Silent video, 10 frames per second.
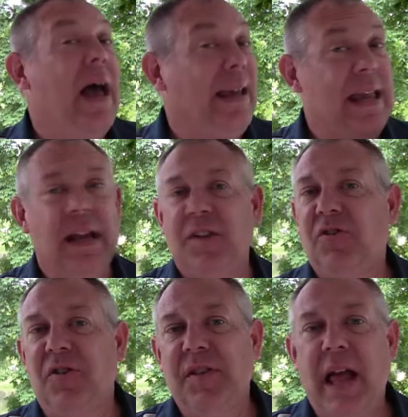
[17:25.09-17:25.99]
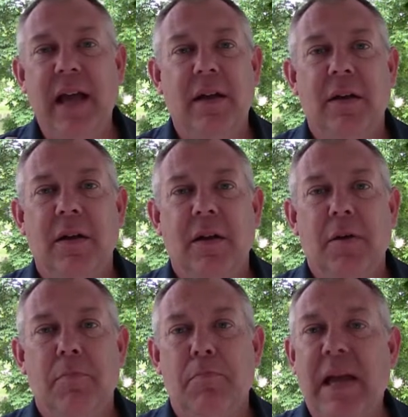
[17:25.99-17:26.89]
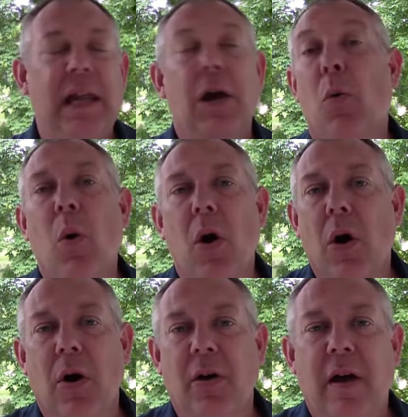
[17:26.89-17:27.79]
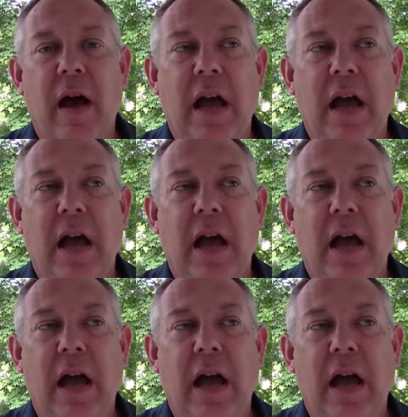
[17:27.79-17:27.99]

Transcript: Again, it's just like making a word